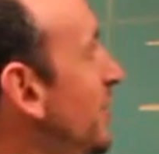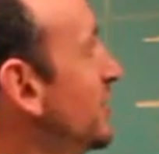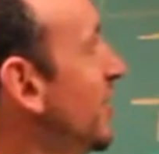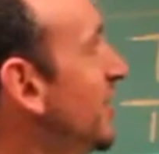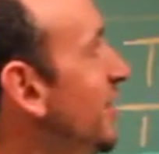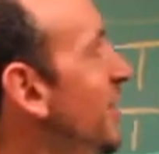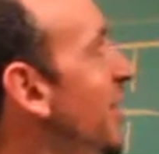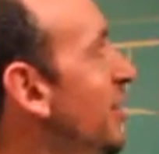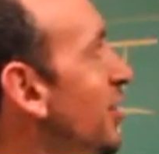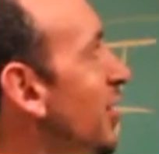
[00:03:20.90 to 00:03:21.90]
gets elected,
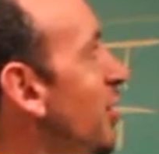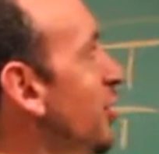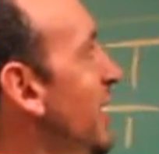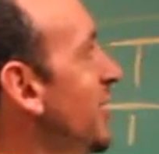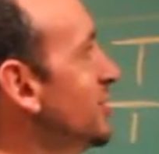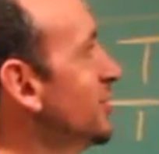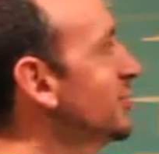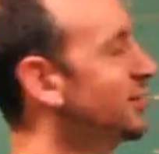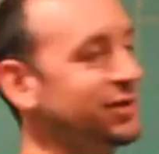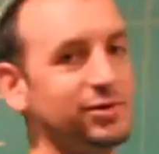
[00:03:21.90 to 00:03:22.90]
then he'll lower
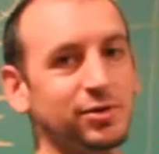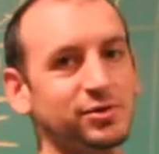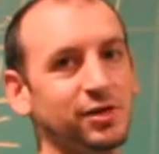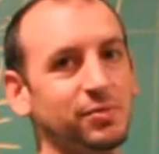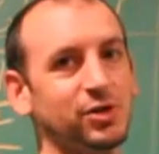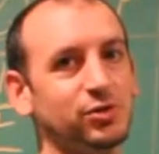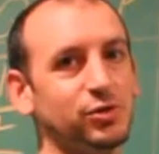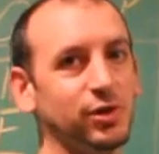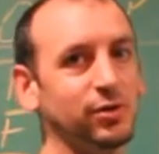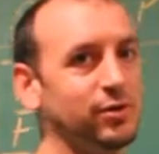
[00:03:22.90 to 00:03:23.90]
taxes, turns out to be
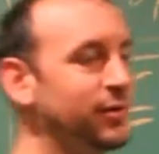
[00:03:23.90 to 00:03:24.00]
true.